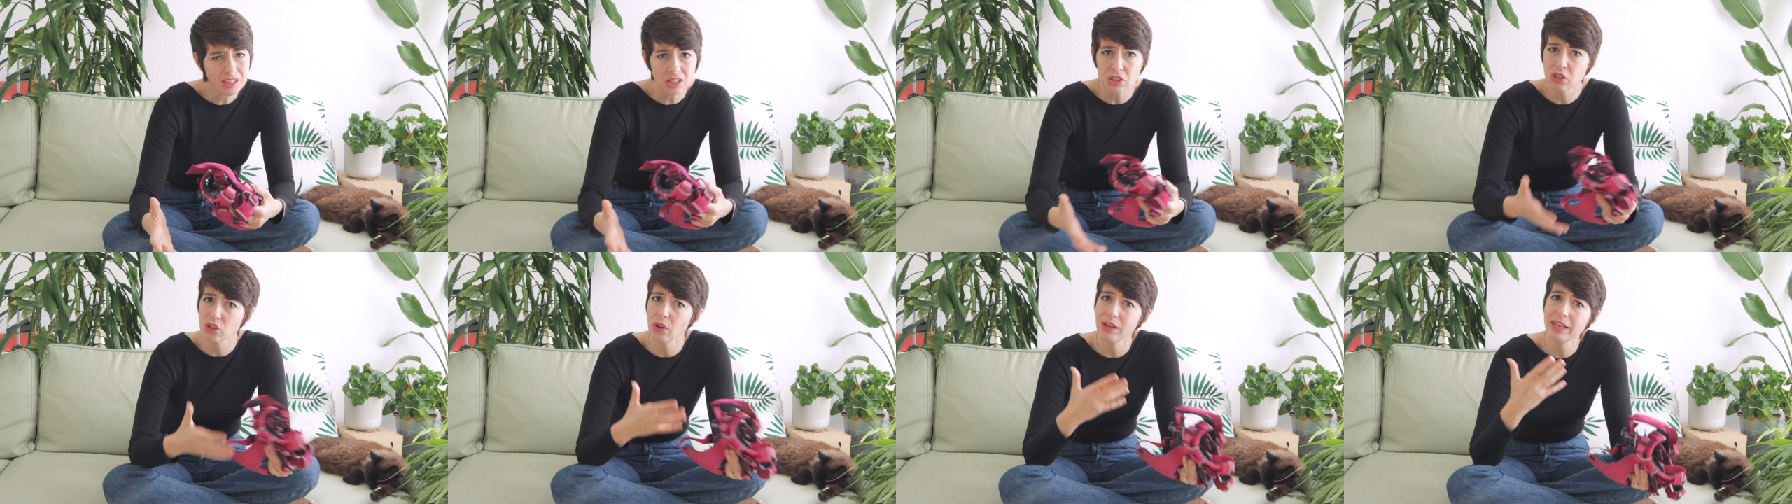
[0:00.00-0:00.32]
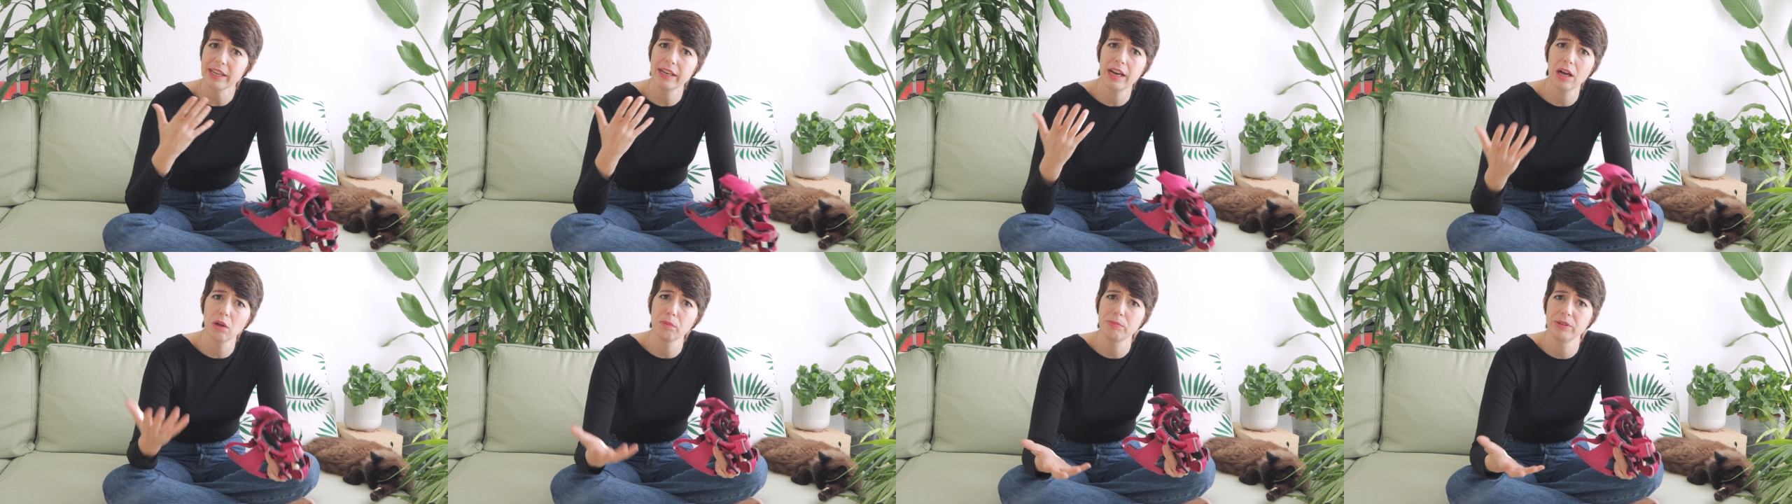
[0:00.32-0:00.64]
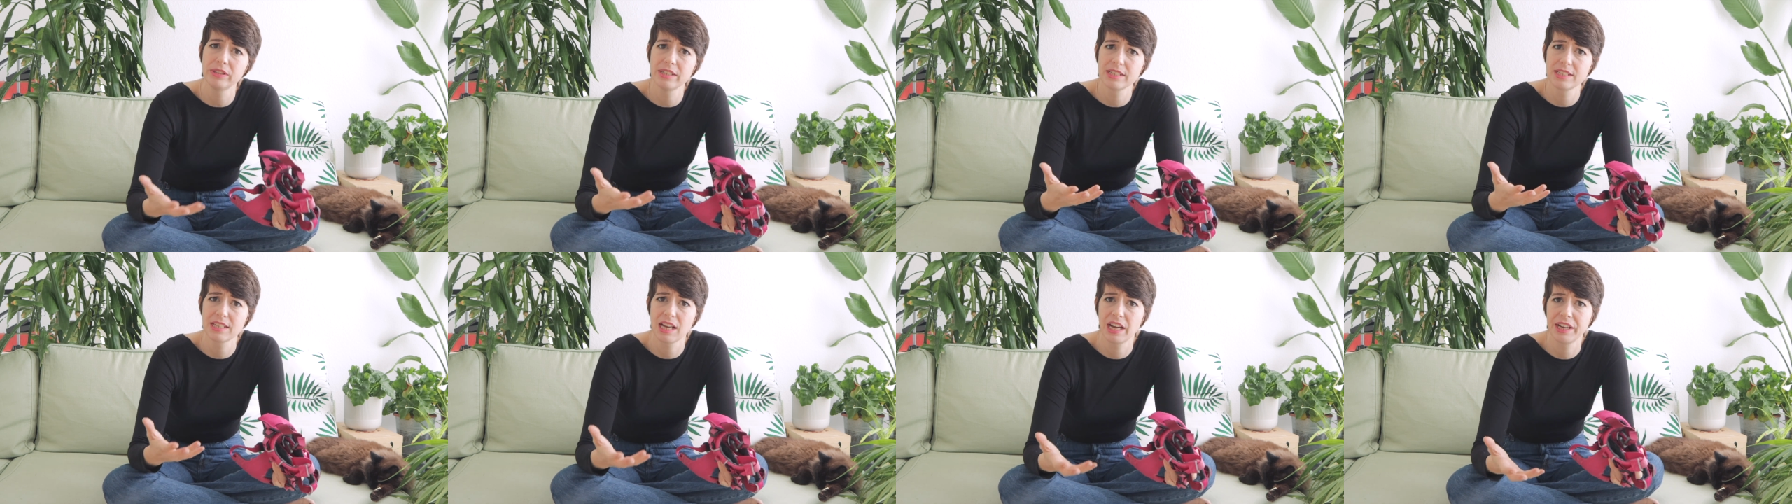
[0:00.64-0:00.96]
so I can help you
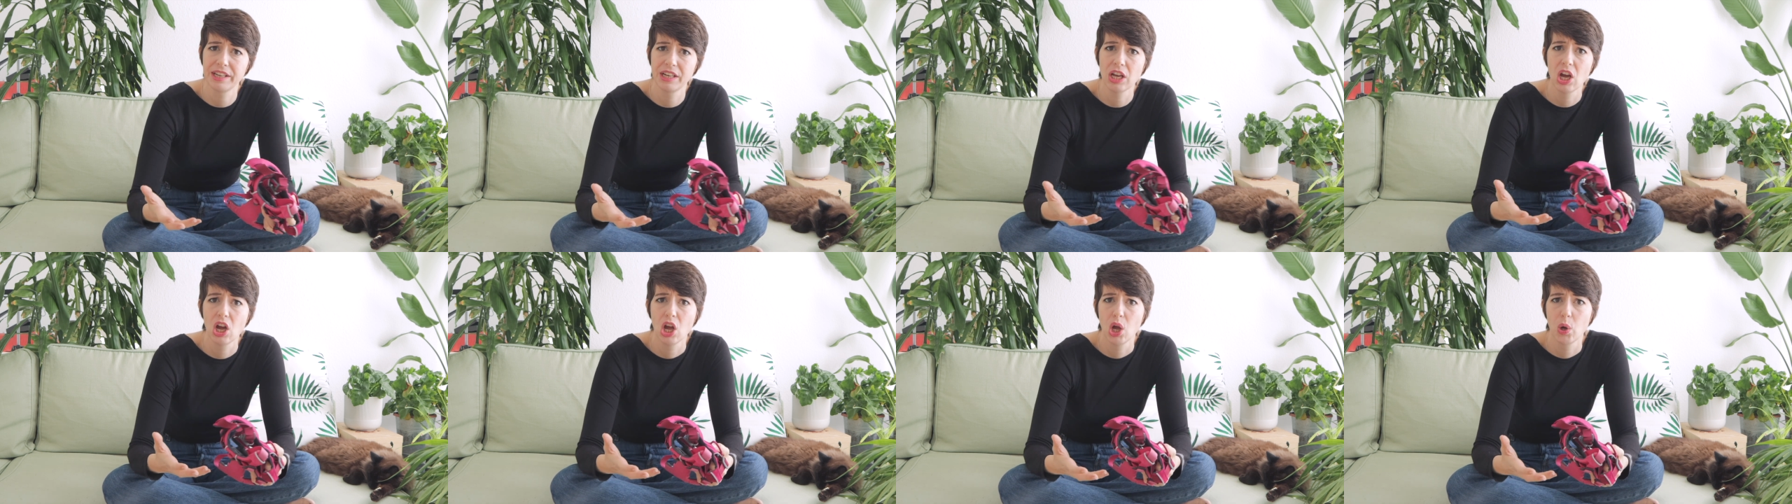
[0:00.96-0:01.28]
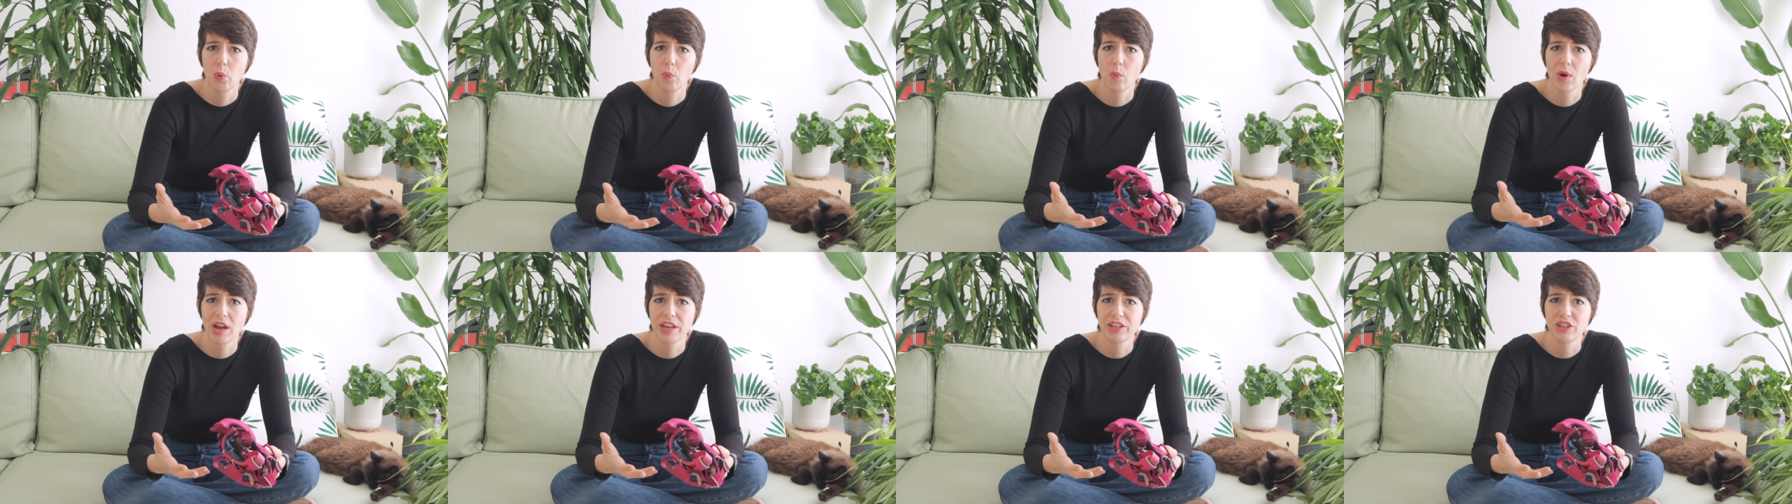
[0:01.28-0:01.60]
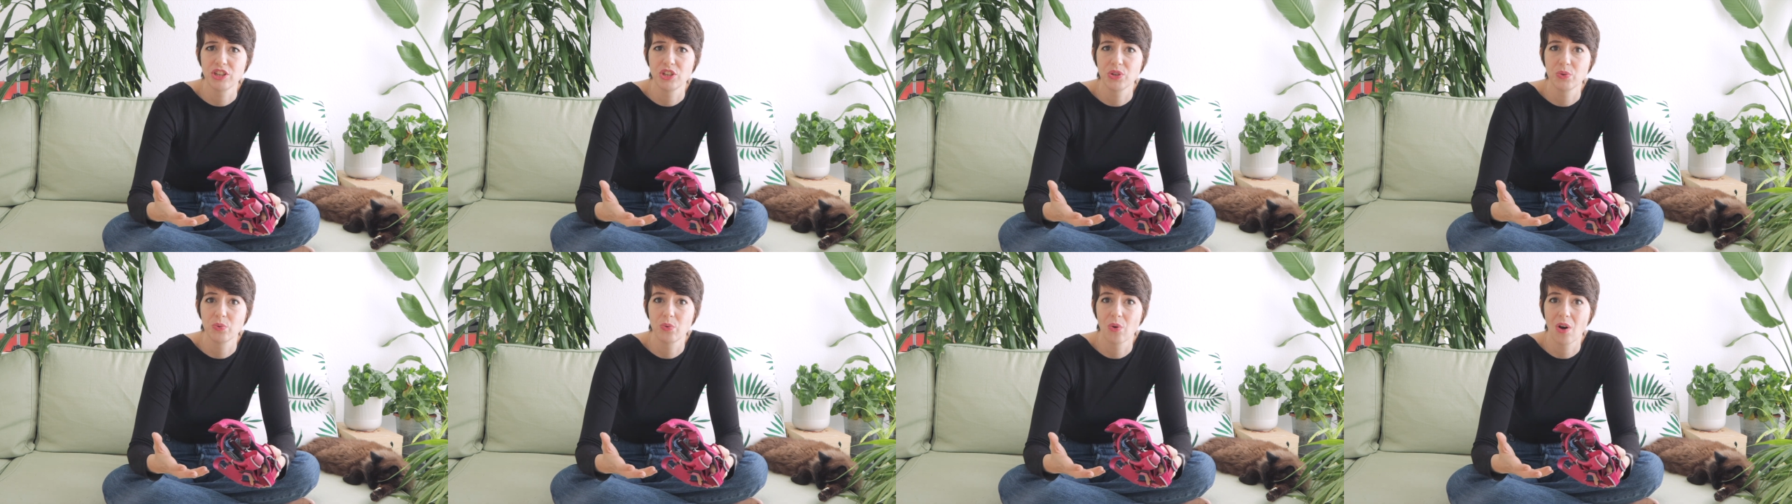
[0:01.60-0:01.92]
decide
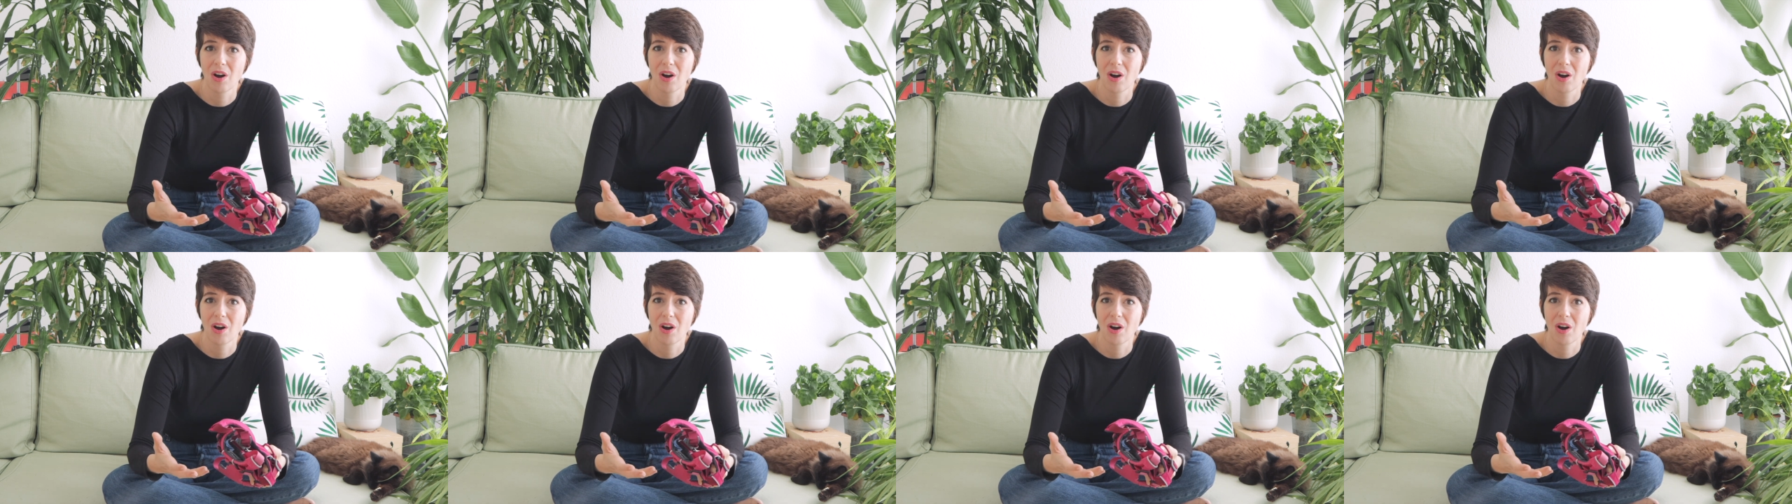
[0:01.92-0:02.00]
when you